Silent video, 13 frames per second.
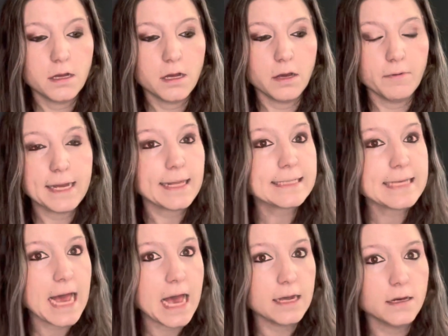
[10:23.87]
Uh, we had like
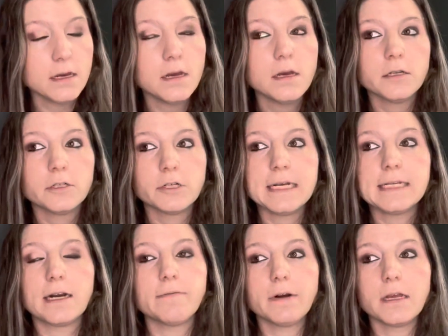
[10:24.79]
10 trees
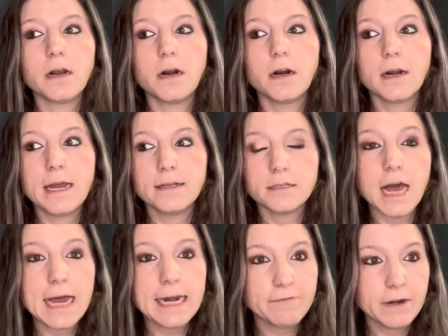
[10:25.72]
in our front yard and it's
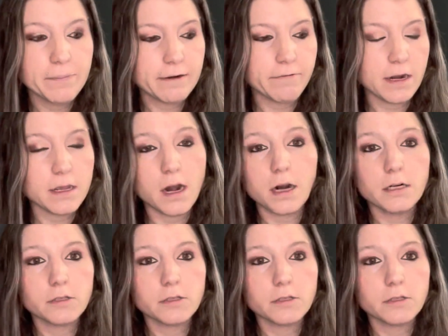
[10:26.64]
not even a big front yard.